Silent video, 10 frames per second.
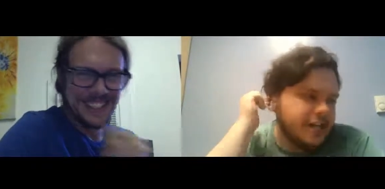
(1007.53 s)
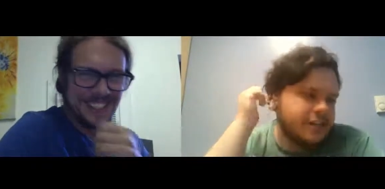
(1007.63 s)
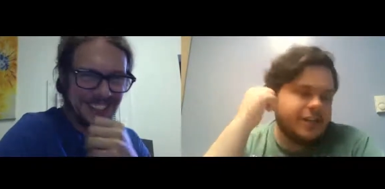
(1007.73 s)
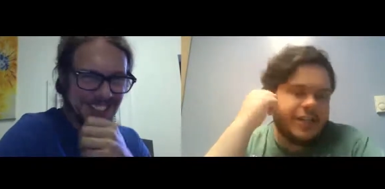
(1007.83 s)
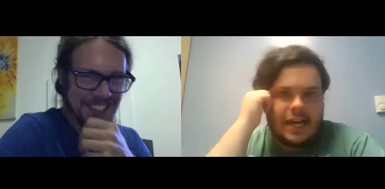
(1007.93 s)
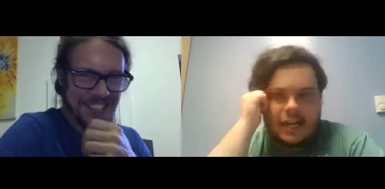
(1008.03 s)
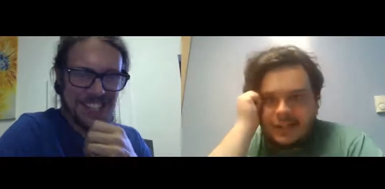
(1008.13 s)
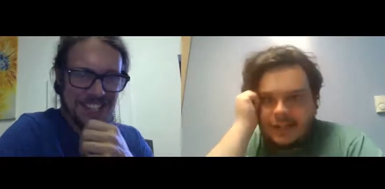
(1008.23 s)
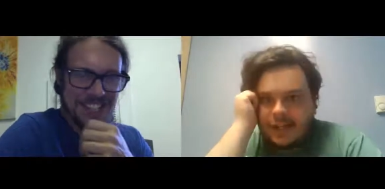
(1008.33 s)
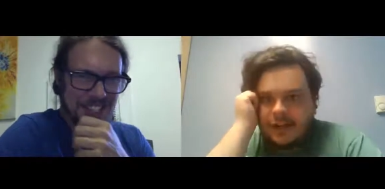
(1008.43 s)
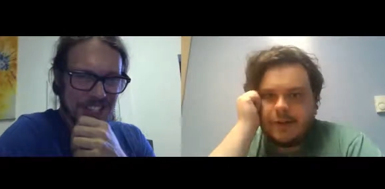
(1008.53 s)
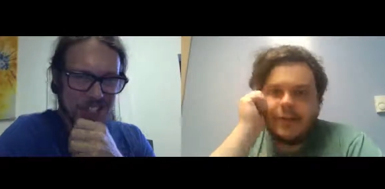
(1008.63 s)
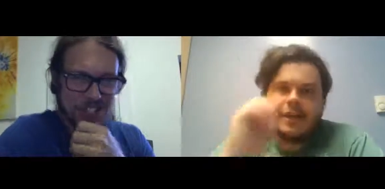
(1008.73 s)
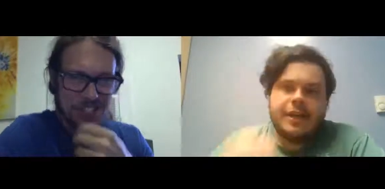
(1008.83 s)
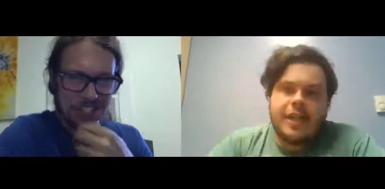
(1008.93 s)
Speaker 1: the other day, so
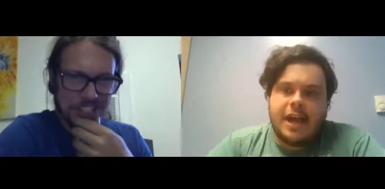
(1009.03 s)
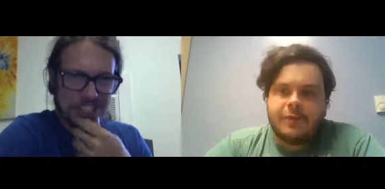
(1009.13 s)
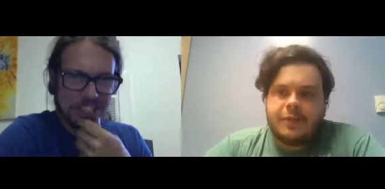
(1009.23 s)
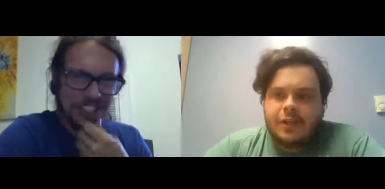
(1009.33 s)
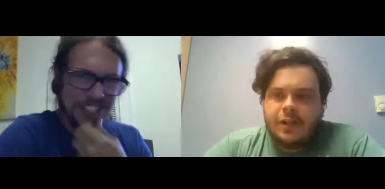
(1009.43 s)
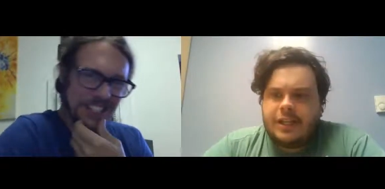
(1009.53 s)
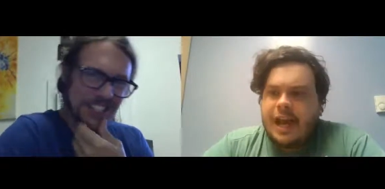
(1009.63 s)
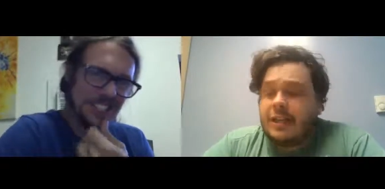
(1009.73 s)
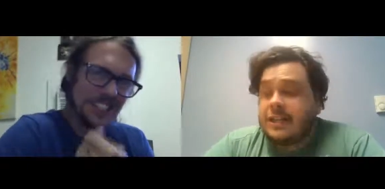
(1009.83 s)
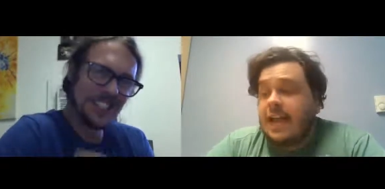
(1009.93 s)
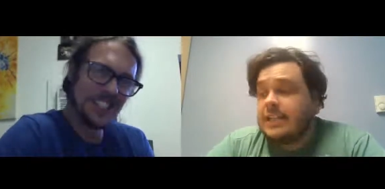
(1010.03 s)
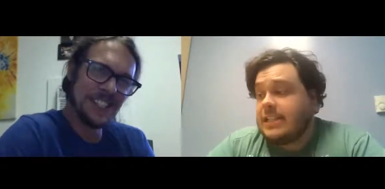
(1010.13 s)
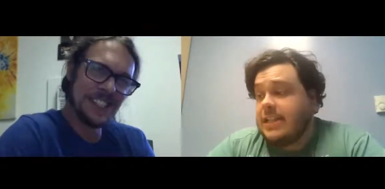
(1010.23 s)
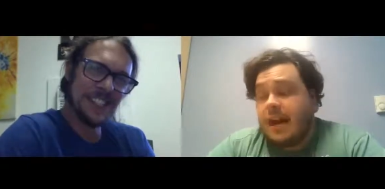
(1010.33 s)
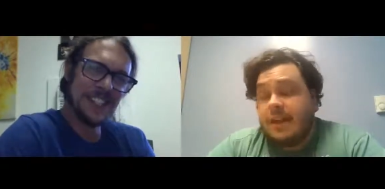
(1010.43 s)
sure. that was good. That That's
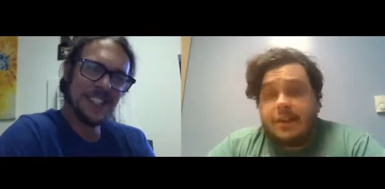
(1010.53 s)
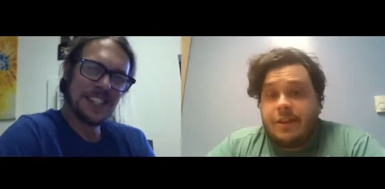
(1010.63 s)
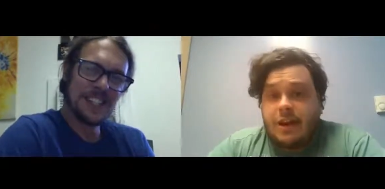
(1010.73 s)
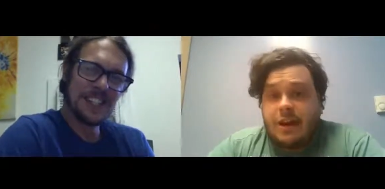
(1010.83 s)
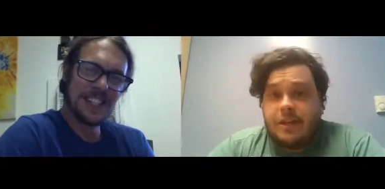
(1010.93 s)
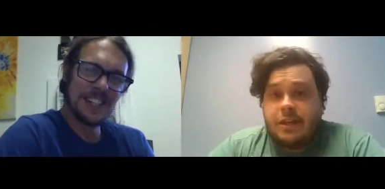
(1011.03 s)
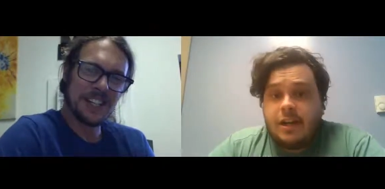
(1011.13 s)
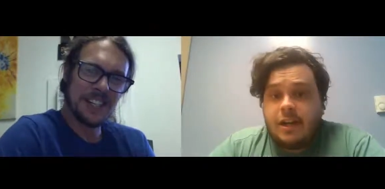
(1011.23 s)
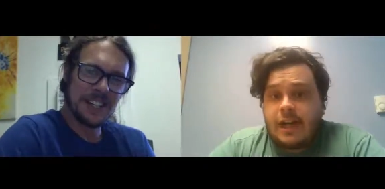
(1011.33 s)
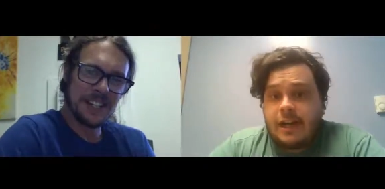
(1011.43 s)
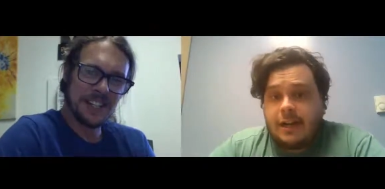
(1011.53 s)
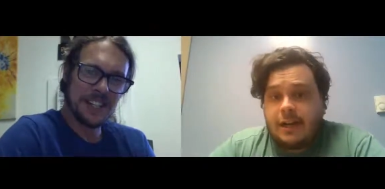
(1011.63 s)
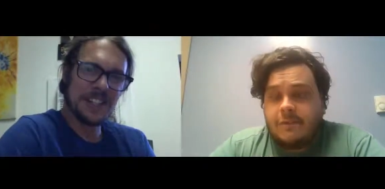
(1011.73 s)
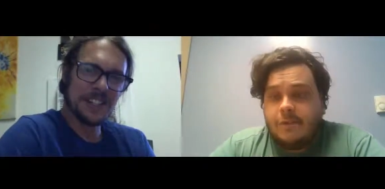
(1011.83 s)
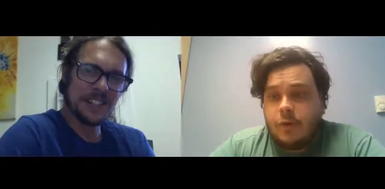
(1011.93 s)
nothing, though. I mean, you can get a
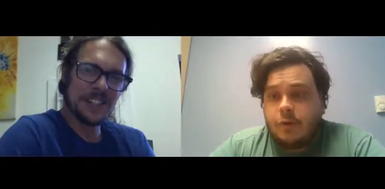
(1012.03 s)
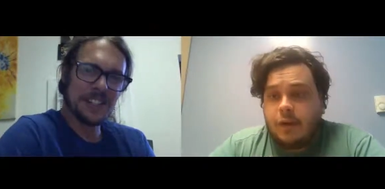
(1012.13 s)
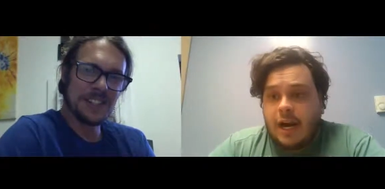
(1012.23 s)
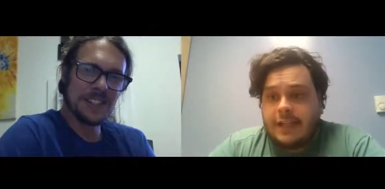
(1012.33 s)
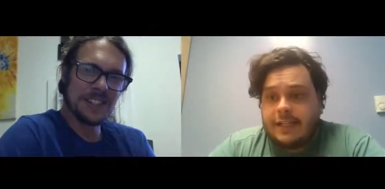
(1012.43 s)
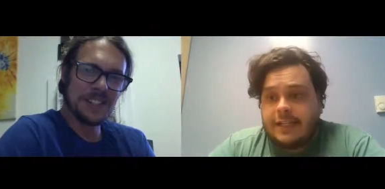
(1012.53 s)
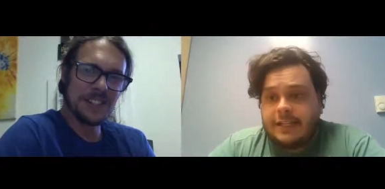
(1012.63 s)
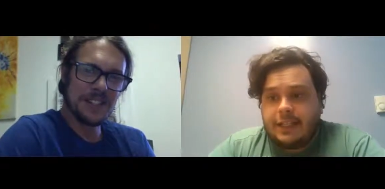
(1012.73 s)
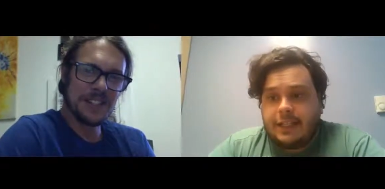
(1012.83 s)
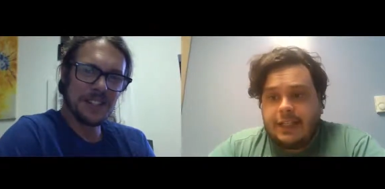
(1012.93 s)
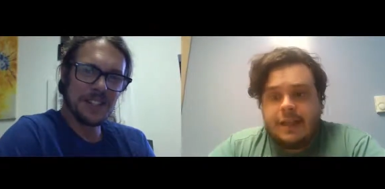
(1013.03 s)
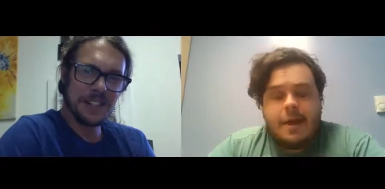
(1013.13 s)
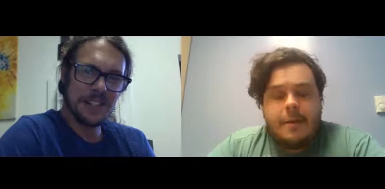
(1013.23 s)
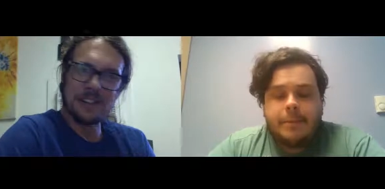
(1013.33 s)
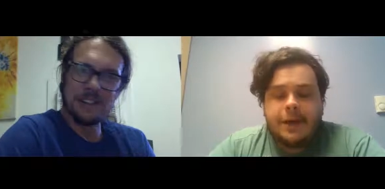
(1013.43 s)
few grand easily.
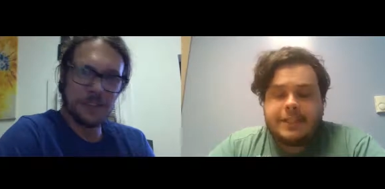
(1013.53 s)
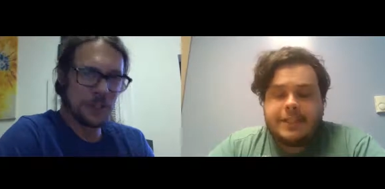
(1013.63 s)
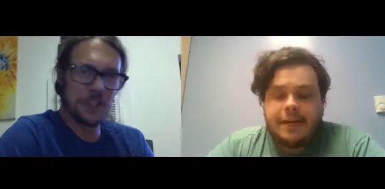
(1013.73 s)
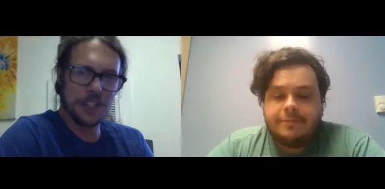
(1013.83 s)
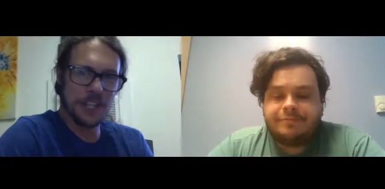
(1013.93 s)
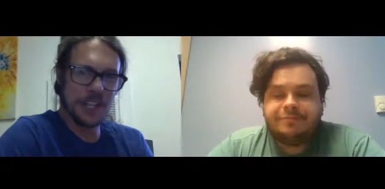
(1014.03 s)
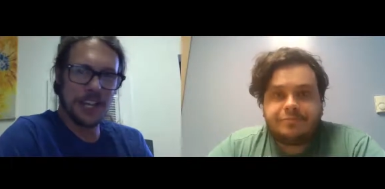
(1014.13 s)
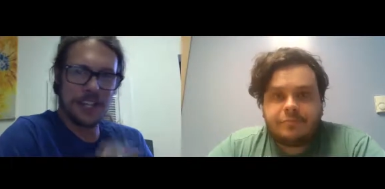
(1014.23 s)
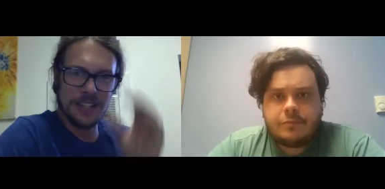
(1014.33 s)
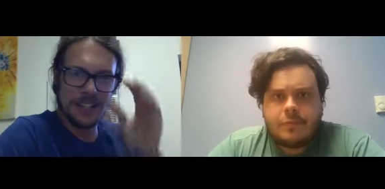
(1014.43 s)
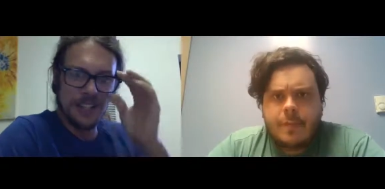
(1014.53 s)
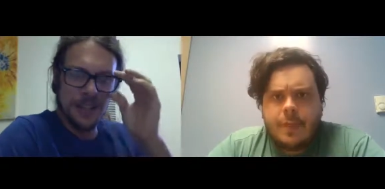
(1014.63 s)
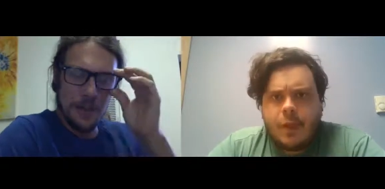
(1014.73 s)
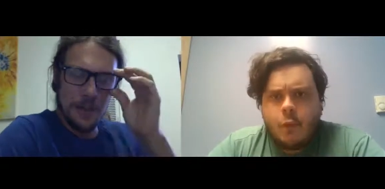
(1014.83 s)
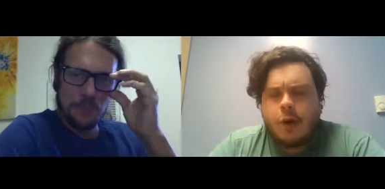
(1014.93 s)
Speaker 2: For sure, yeah.
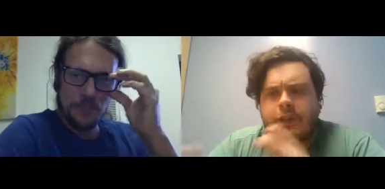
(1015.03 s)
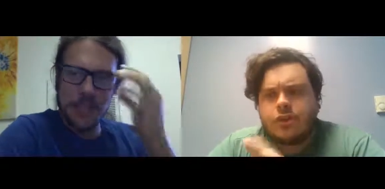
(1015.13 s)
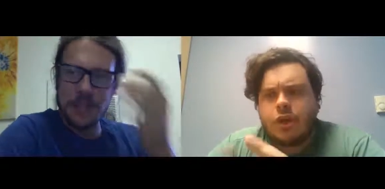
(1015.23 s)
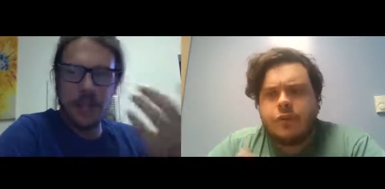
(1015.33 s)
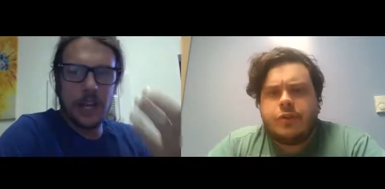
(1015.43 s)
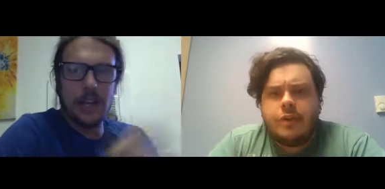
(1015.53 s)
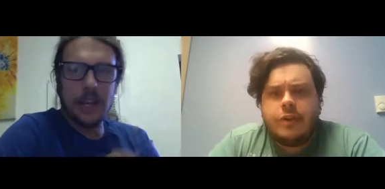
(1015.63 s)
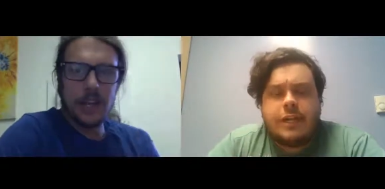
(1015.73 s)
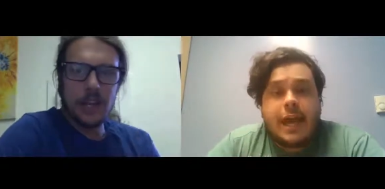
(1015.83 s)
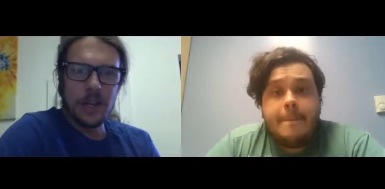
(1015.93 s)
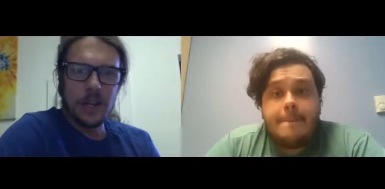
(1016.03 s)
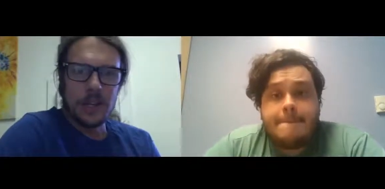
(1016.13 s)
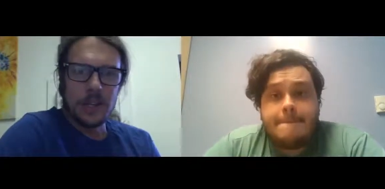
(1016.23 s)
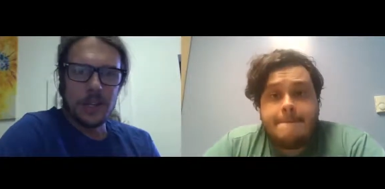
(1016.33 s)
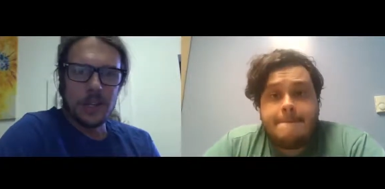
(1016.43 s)
What, and, yeah?
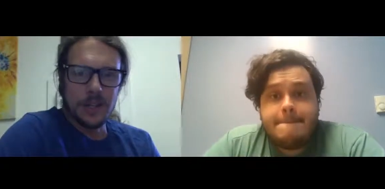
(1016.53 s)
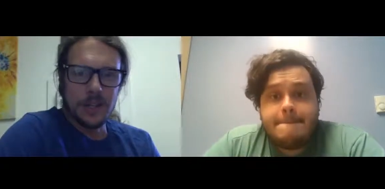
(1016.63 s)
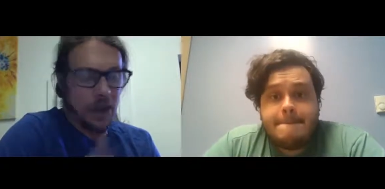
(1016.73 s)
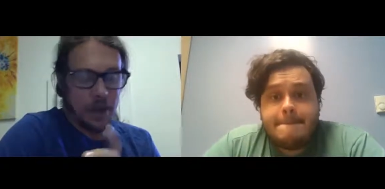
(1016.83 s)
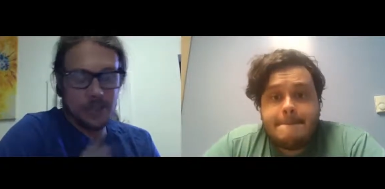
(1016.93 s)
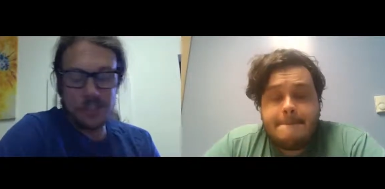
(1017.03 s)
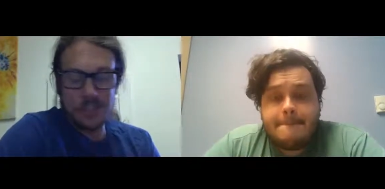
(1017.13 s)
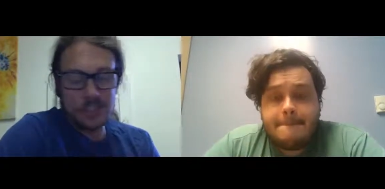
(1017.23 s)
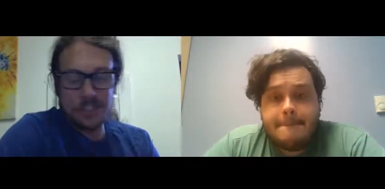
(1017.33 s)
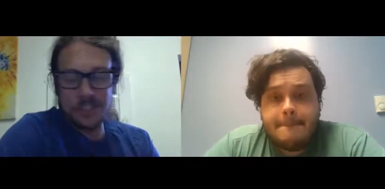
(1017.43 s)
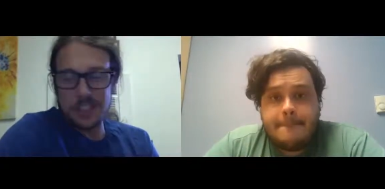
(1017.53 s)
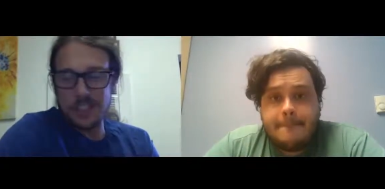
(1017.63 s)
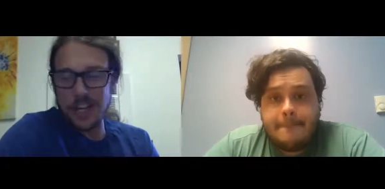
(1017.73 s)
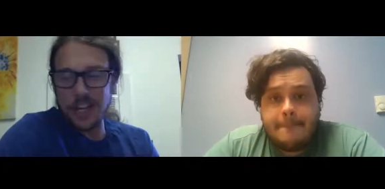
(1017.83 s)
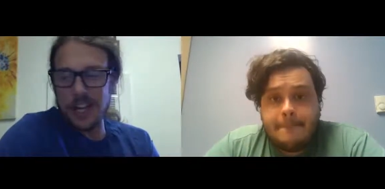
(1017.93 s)
Oh, I was just, just going to
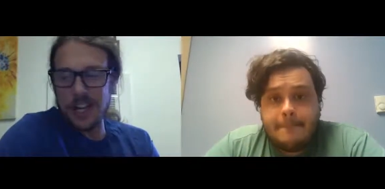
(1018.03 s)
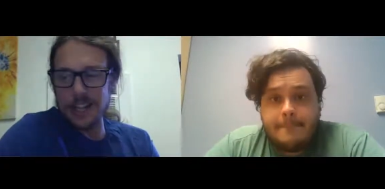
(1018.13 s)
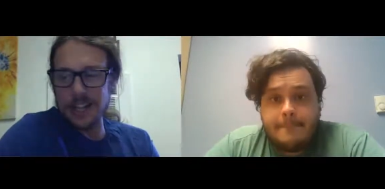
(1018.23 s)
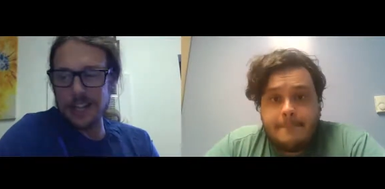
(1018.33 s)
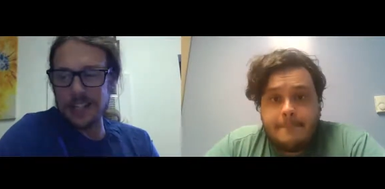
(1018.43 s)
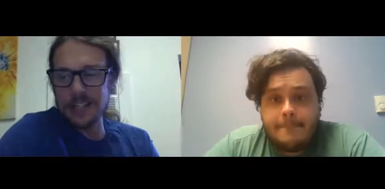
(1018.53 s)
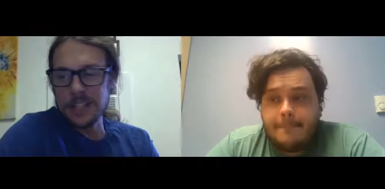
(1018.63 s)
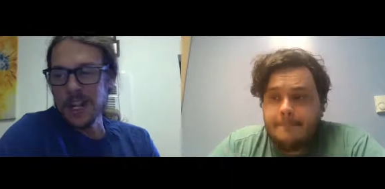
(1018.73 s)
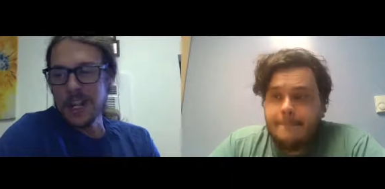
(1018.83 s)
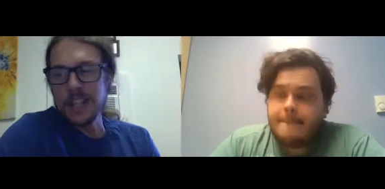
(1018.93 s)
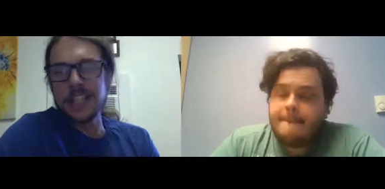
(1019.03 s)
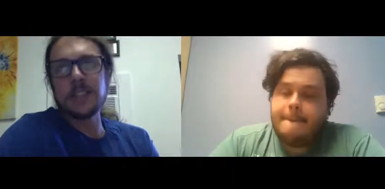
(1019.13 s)
say, uh, it's these